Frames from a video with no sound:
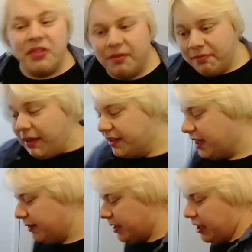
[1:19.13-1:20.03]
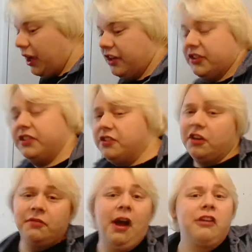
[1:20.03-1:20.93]
Basically, I was like,
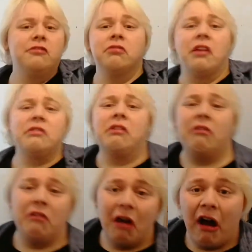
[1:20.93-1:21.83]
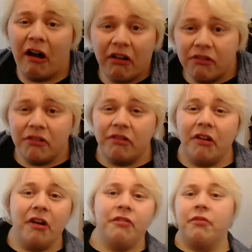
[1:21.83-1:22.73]
started back in 2009, and
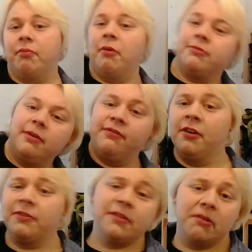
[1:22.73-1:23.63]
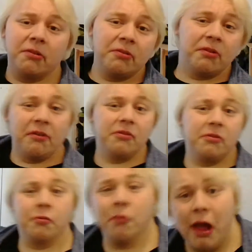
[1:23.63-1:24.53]
I didn't post my first video in
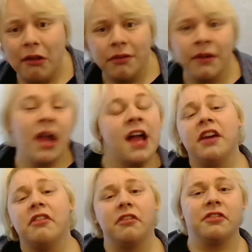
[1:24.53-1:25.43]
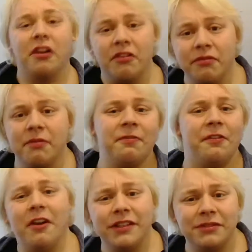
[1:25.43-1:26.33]
2012, and then started
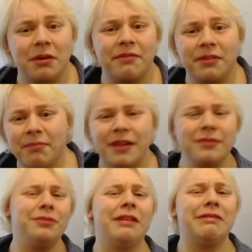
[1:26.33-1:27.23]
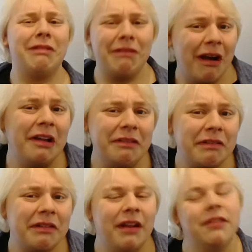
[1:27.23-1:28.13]
referring to everything by 2009
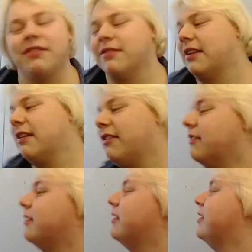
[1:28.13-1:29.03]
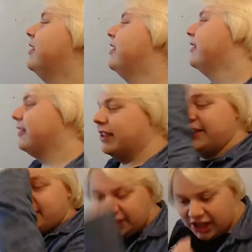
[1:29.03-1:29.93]
standards. I was like, oh. It's like,
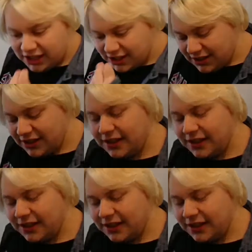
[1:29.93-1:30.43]
shit.